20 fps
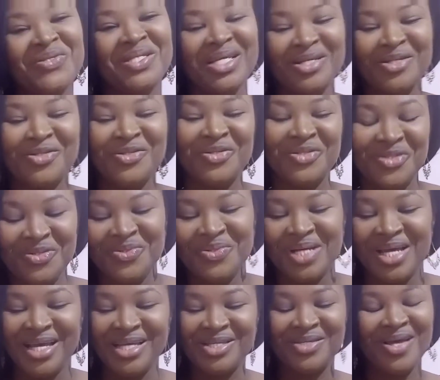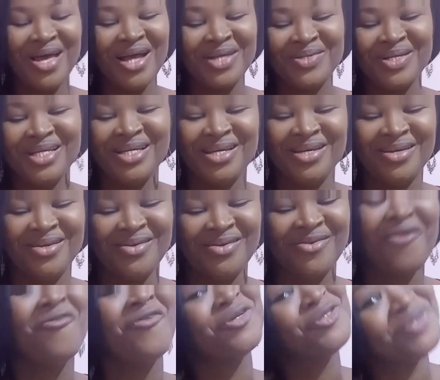thing to do is to actually
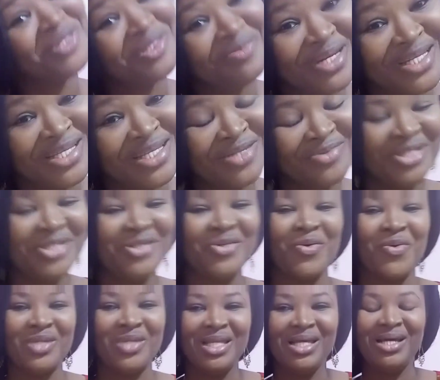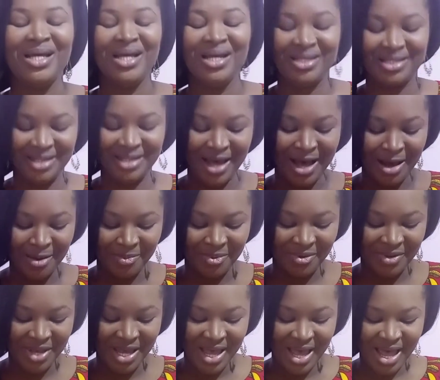go for treatment. Treat your scalp.
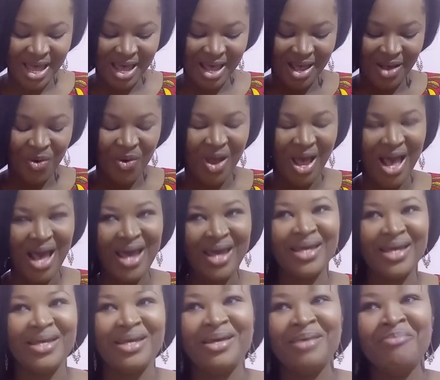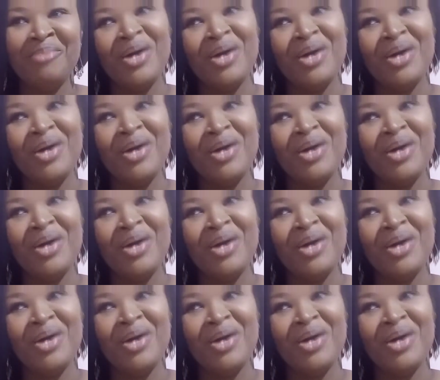I, in